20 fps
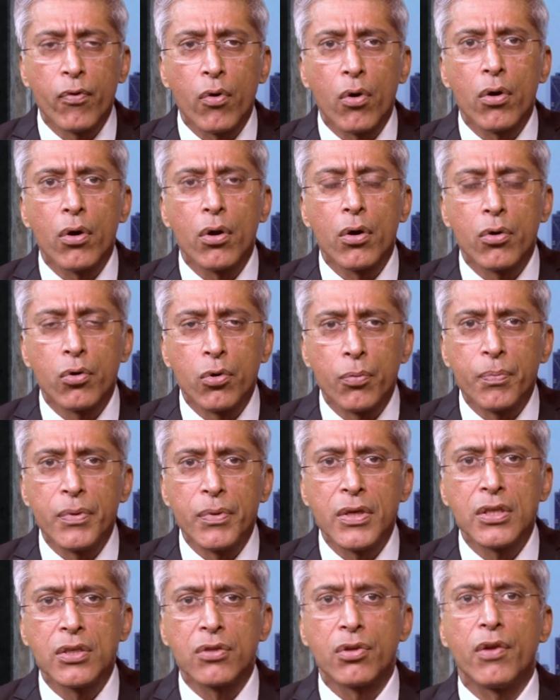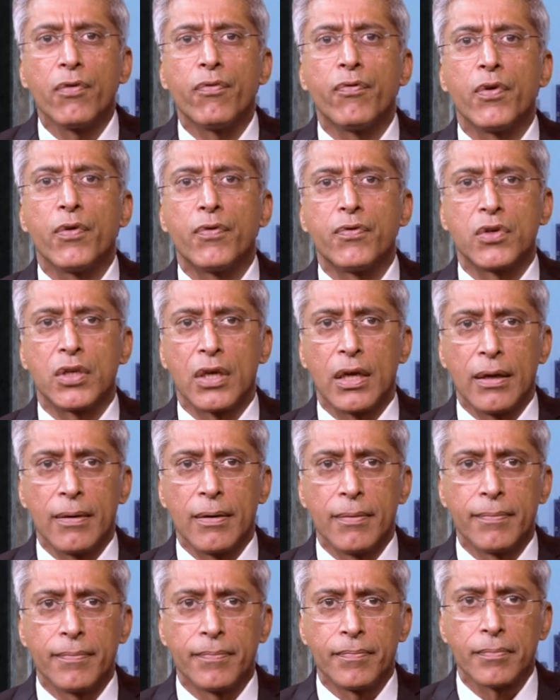for rupees
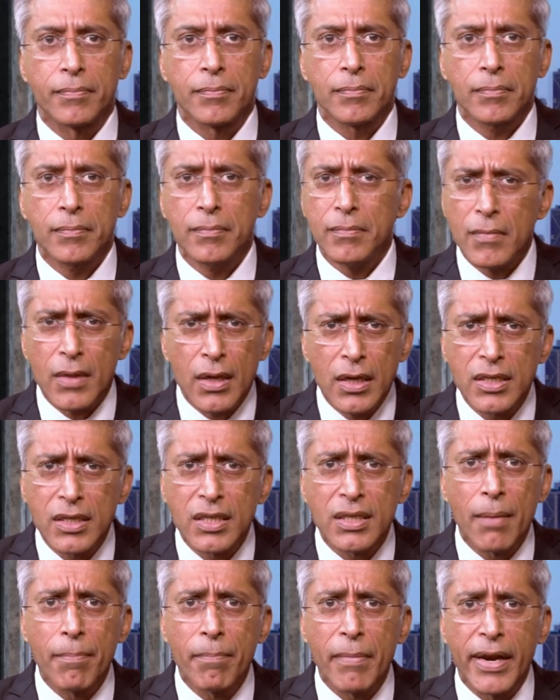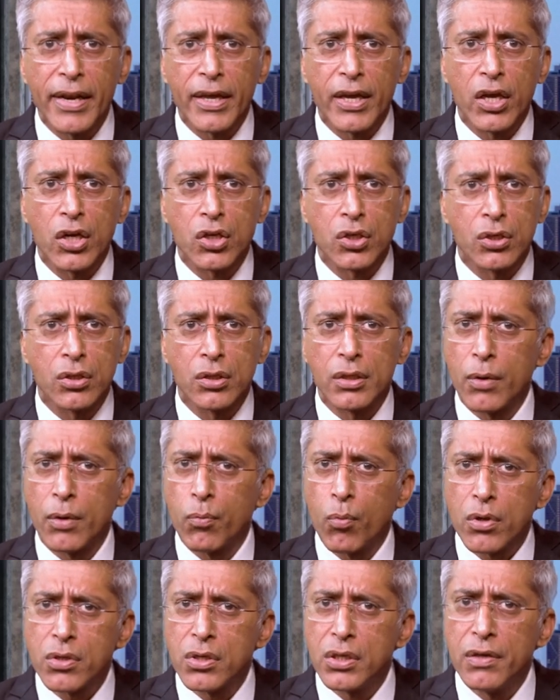350. Some medication
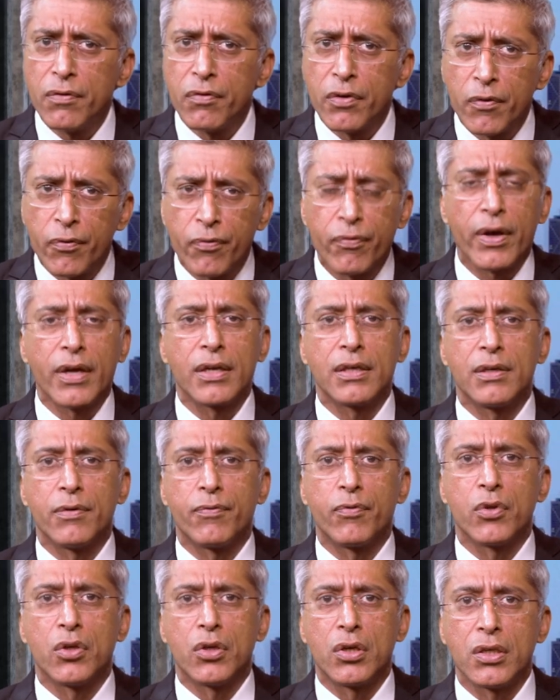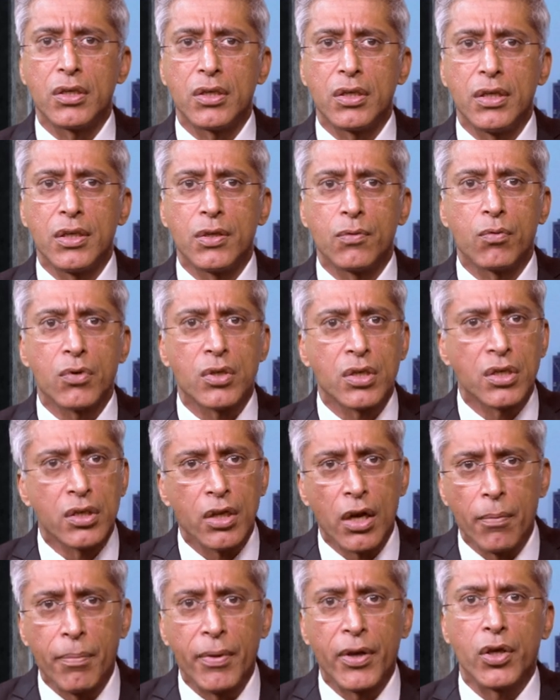that wasn't even effective for the disease was
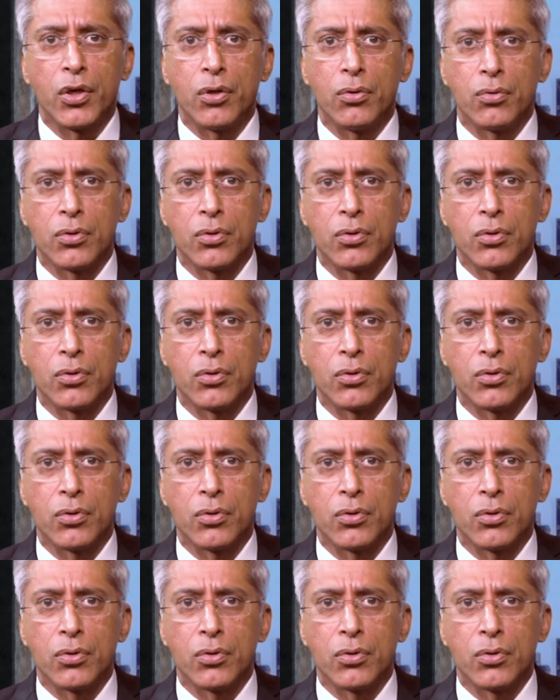still being